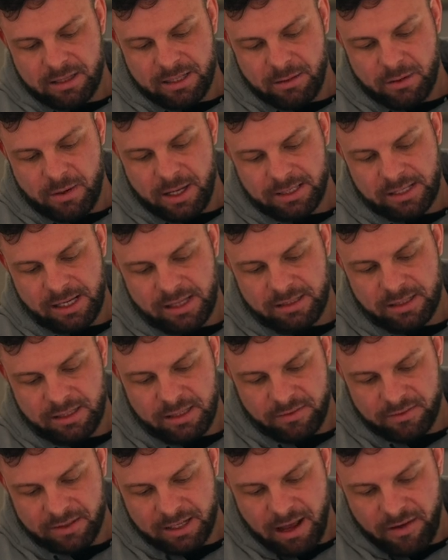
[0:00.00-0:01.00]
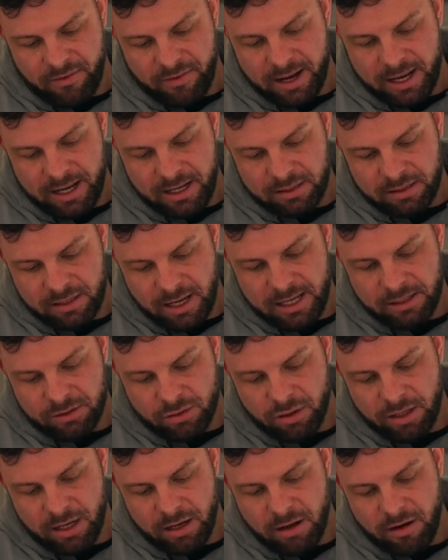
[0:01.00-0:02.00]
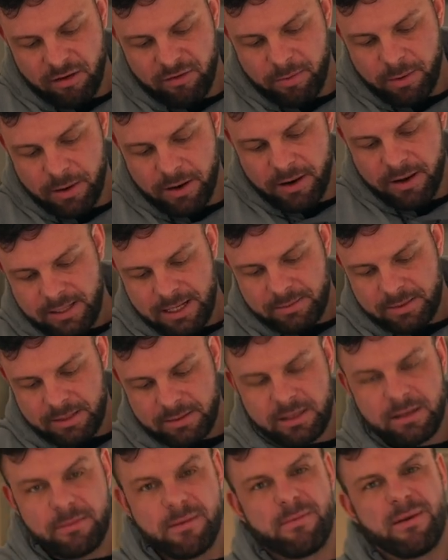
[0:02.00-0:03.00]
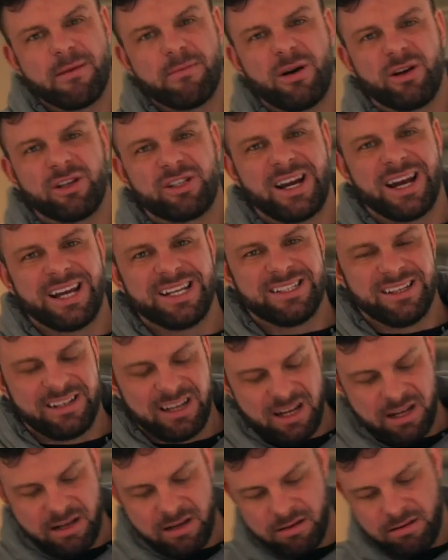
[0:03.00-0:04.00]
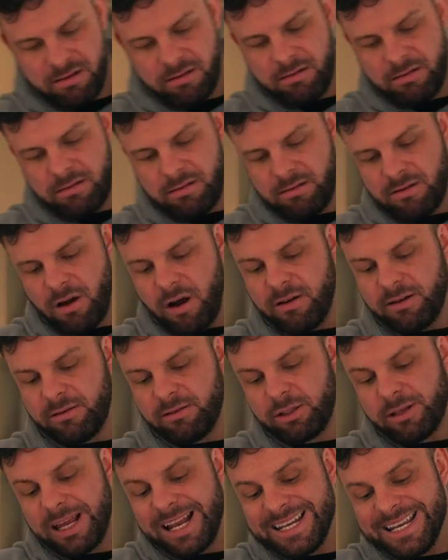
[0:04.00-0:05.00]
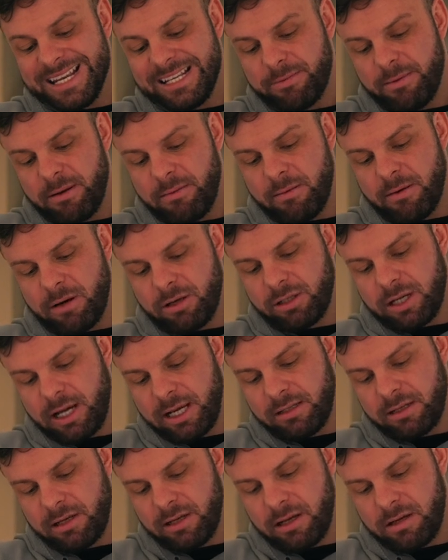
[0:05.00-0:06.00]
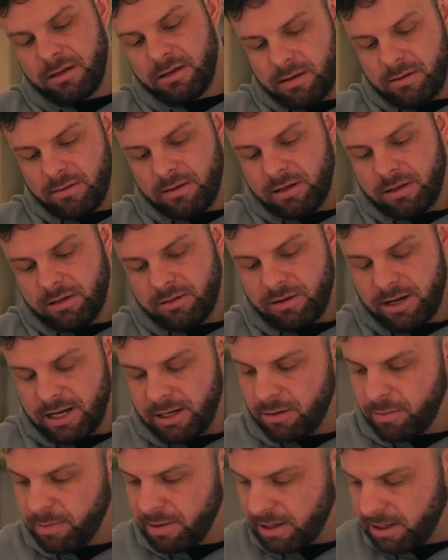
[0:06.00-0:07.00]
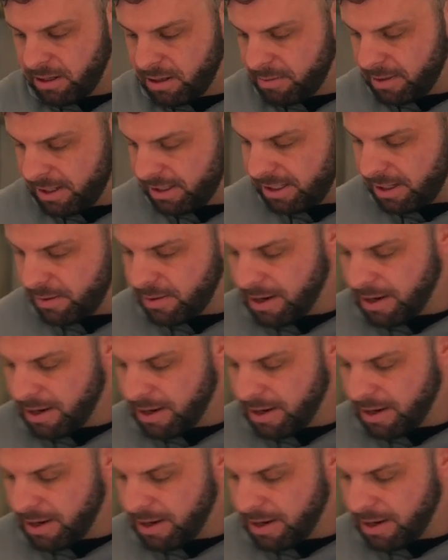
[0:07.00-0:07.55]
because I'm quite sensitive to caffeine, is good enough, but it seems I'm going to be a bit more chatty today. Or else I need to be a bit more chatty today. I'm going to try and up it a little bit, see